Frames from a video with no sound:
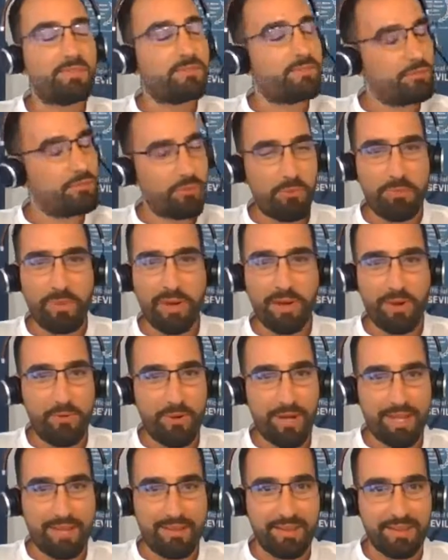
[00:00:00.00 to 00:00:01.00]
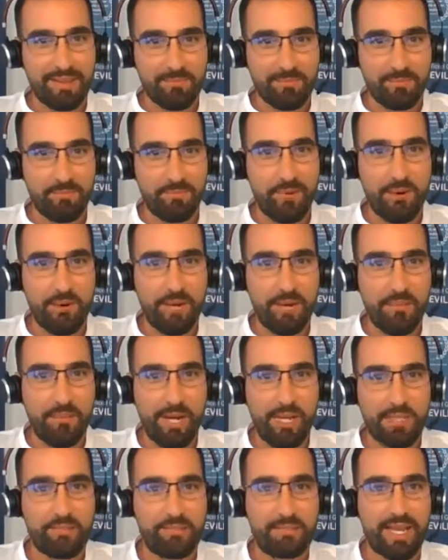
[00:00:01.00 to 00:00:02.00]
Super regulated. More
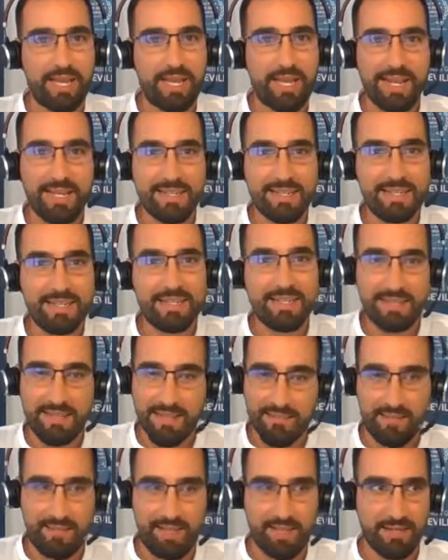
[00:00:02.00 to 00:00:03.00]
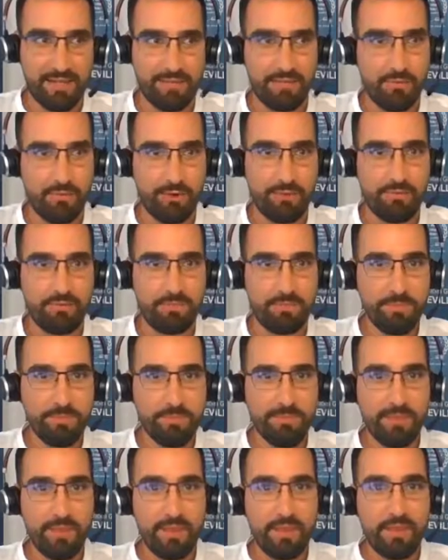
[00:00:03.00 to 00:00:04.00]
regulations than us is difficult. You know.
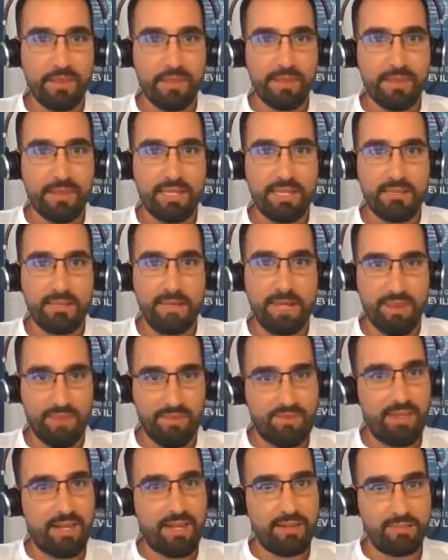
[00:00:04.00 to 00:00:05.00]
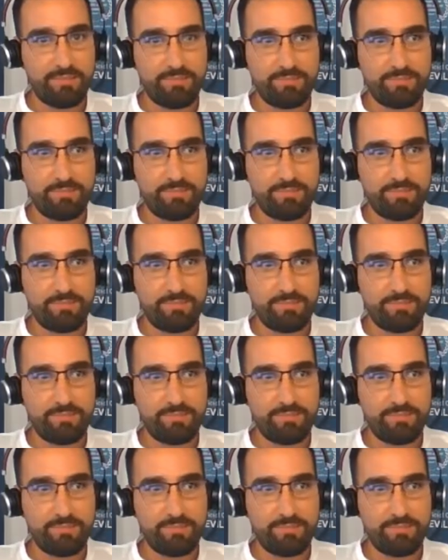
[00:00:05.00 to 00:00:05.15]
It's very difficult.